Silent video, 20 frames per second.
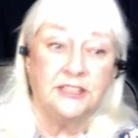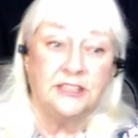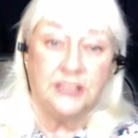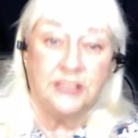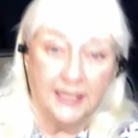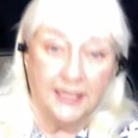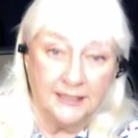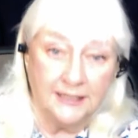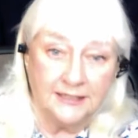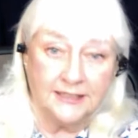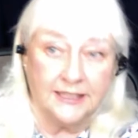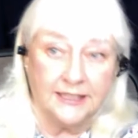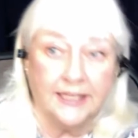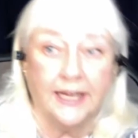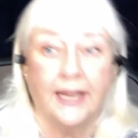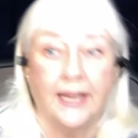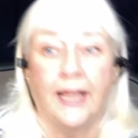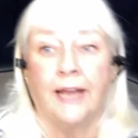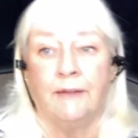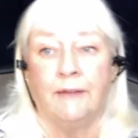It's changed
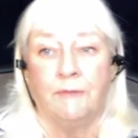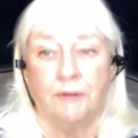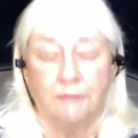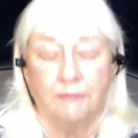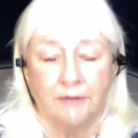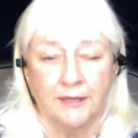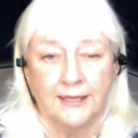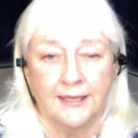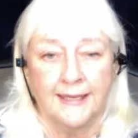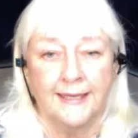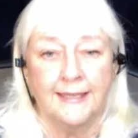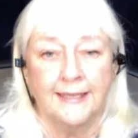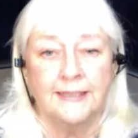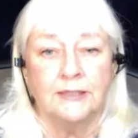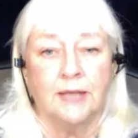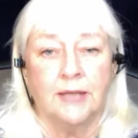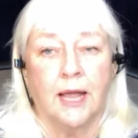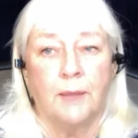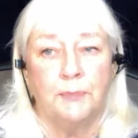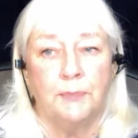again. We really need
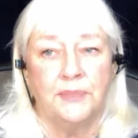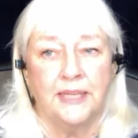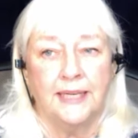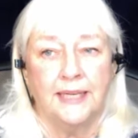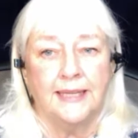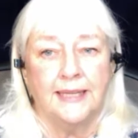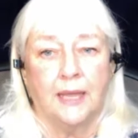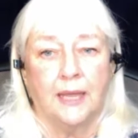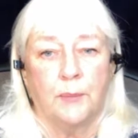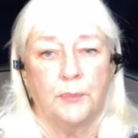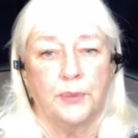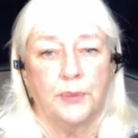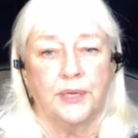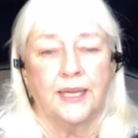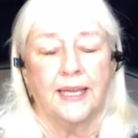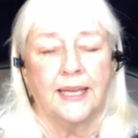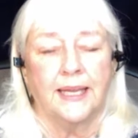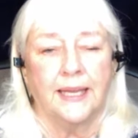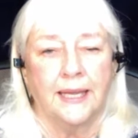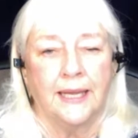to update that
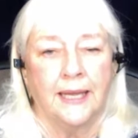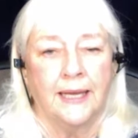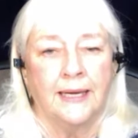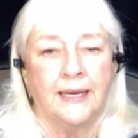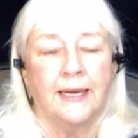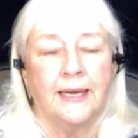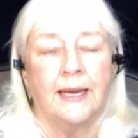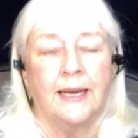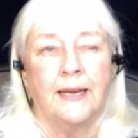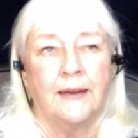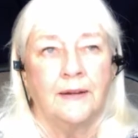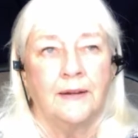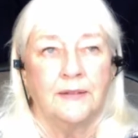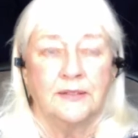book again, and